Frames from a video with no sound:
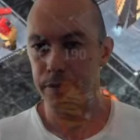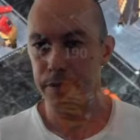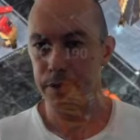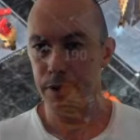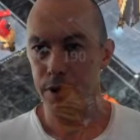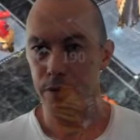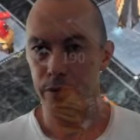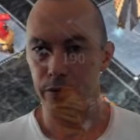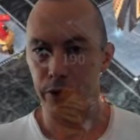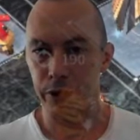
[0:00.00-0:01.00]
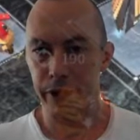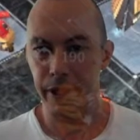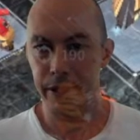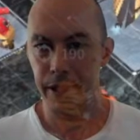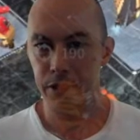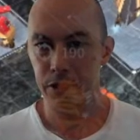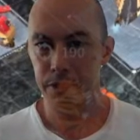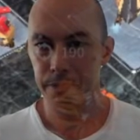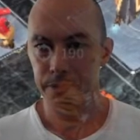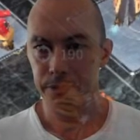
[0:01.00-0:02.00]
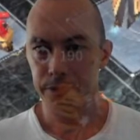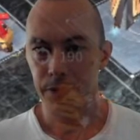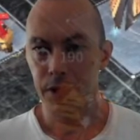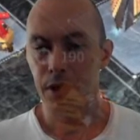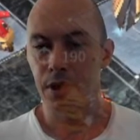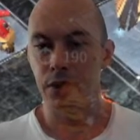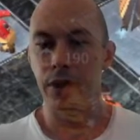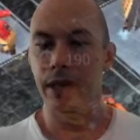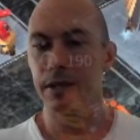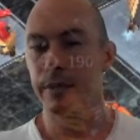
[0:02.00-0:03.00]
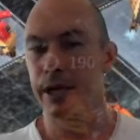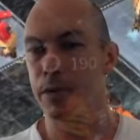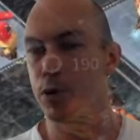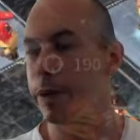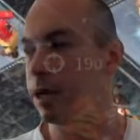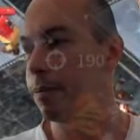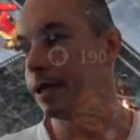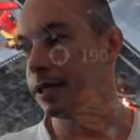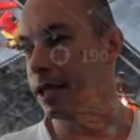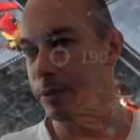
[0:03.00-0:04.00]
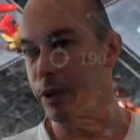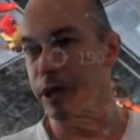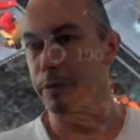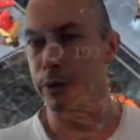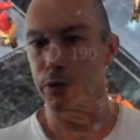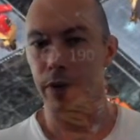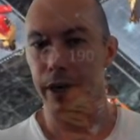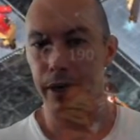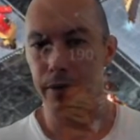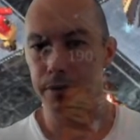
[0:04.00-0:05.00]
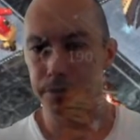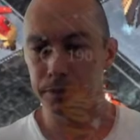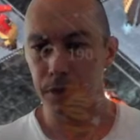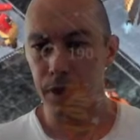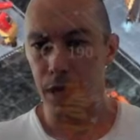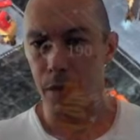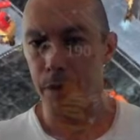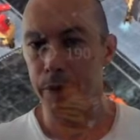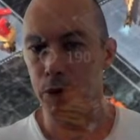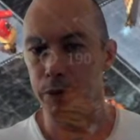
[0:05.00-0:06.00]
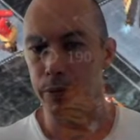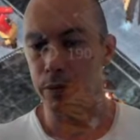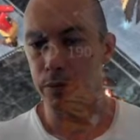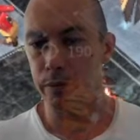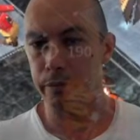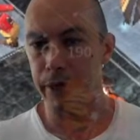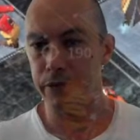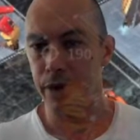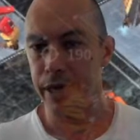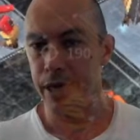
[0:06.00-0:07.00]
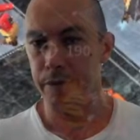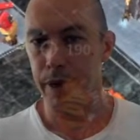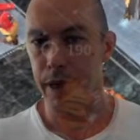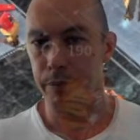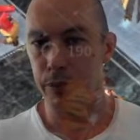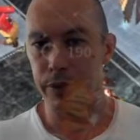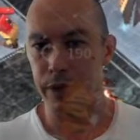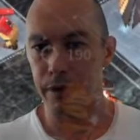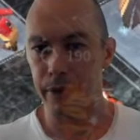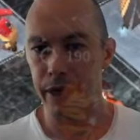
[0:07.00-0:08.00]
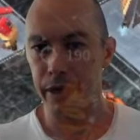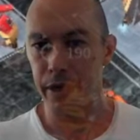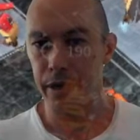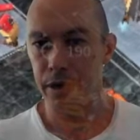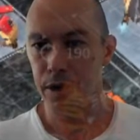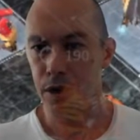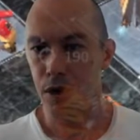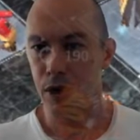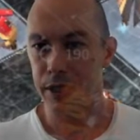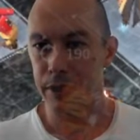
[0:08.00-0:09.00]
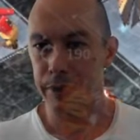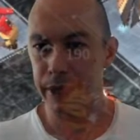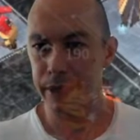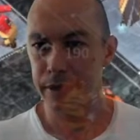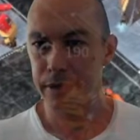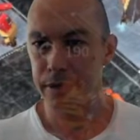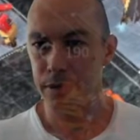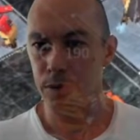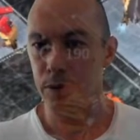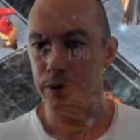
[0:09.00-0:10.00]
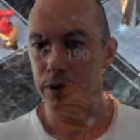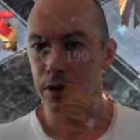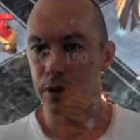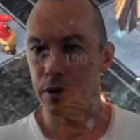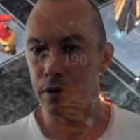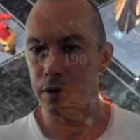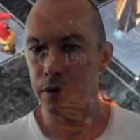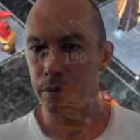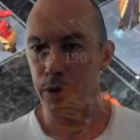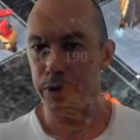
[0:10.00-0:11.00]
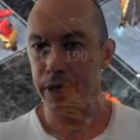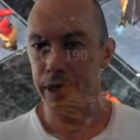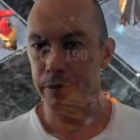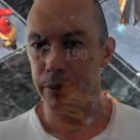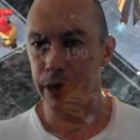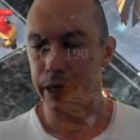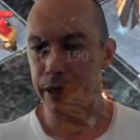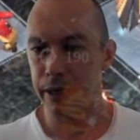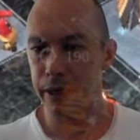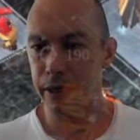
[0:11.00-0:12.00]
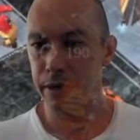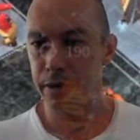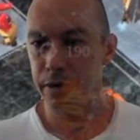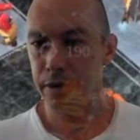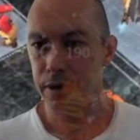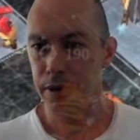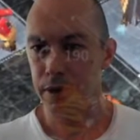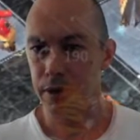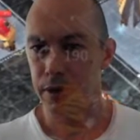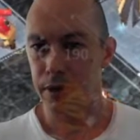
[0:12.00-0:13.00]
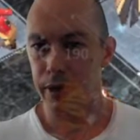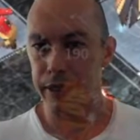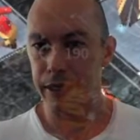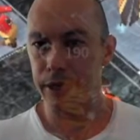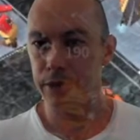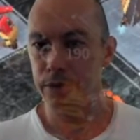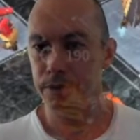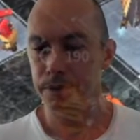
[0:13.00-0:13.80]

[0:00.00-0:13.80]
So we've already got that attached. So that to me would be the best team that I could build right now. I probably could pull Mazrani out and put another high DPS or multi-hit player in here, like Daniel.